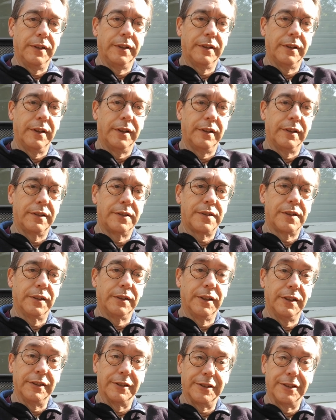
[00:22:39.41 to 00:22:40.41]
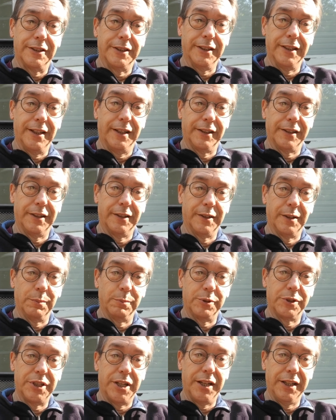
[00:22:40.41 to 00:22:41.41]
Uh, it's a little chilly out here. I'm
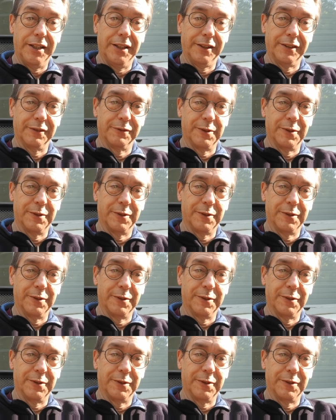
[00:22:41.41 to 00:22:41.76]
shaking